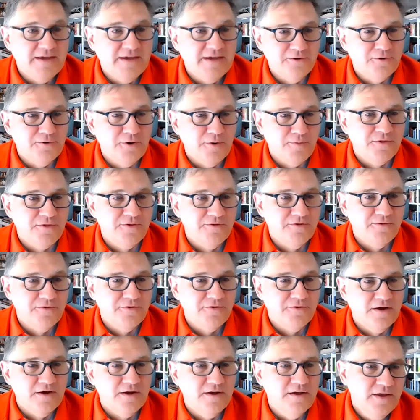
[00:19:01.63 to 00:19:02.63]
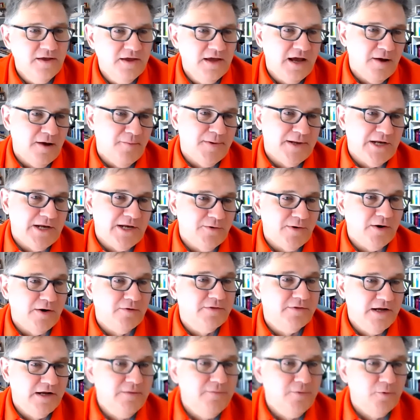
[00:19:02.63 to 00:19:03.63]
in terms of how many are
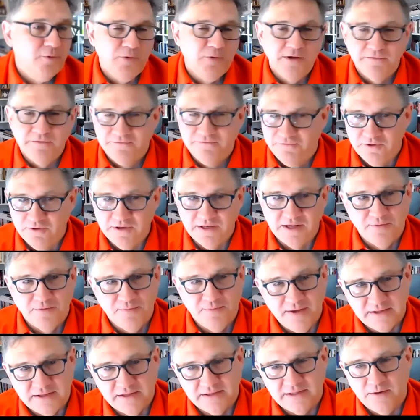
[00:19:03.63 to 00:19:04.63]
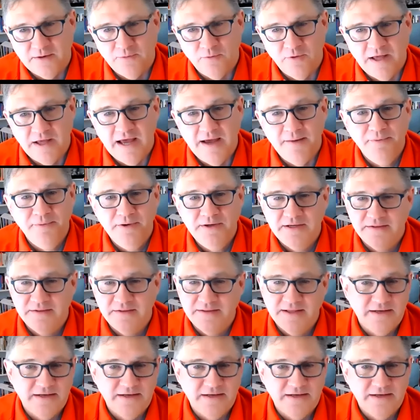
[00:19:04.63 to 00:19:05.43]
out there, but we fully expect that will happen. And